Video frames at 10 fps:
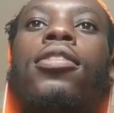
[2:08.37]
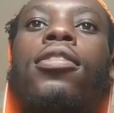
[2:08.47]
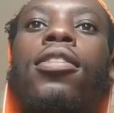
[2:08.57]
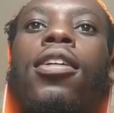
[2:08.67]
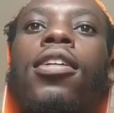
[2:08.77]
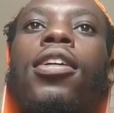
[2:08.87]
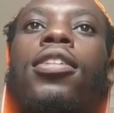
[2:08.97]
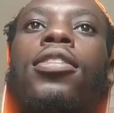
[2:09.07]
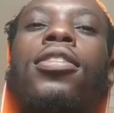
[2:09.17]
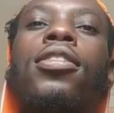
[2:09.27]
I
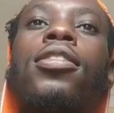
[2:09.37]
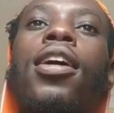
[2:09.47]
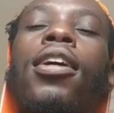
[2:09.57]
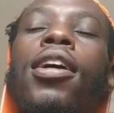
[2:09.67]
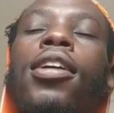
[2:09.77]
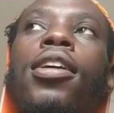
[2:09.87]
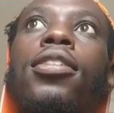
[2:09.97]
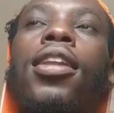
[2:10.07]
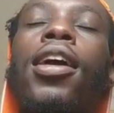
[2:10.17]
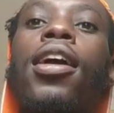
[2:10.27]
just
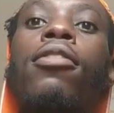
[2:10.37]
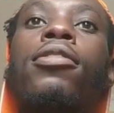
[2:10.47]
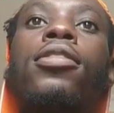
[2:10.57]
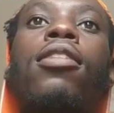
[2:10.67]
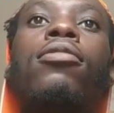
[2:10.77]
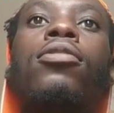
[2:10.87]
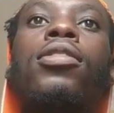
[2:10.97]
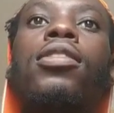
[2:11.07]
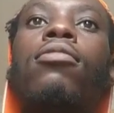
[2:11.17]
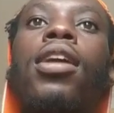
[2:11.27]
like how it sounds. So it
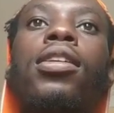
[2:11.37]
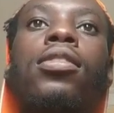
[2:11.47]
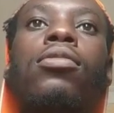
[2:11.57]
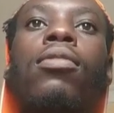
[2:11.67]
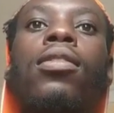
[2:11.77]
sounds like this one.